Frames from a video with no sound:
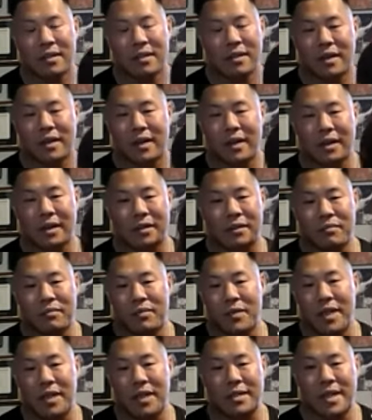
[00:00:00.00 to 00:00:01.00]
Like
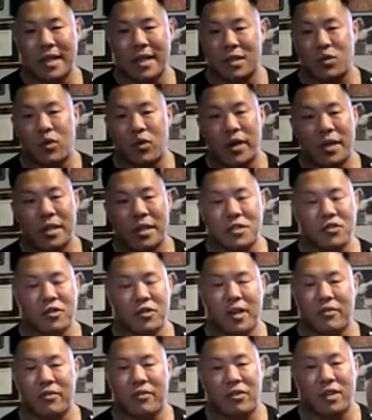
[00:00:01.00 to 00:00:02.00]
it takes one
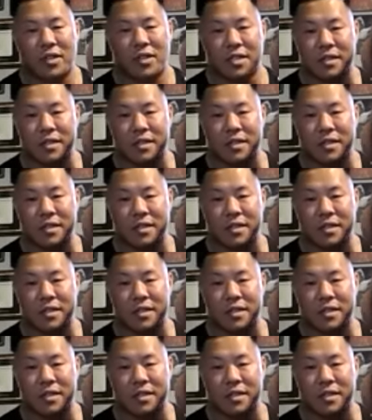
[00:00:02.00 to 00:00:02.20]
injury for us